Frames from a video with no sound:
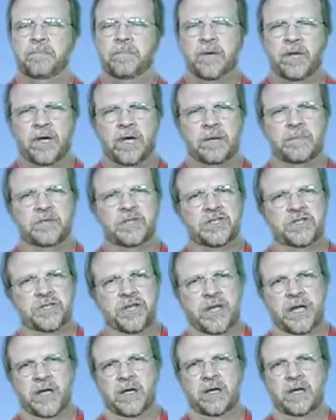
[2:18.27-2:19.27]
Big
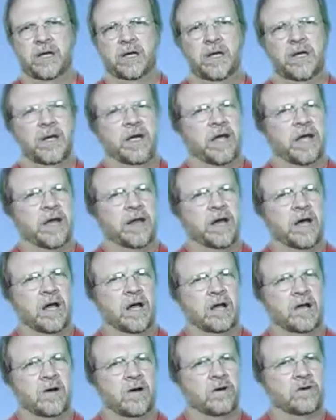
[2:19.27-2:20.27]
mistake, and
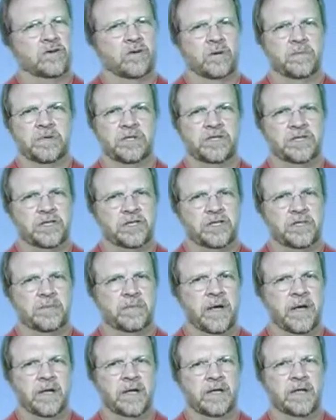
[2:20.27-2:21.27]
not long-term
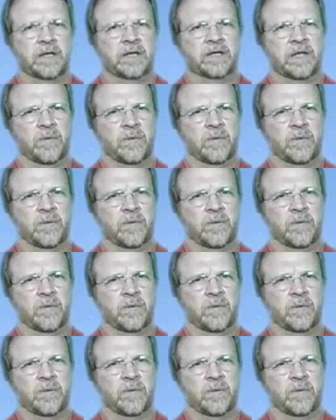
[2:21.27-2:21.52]
decision-making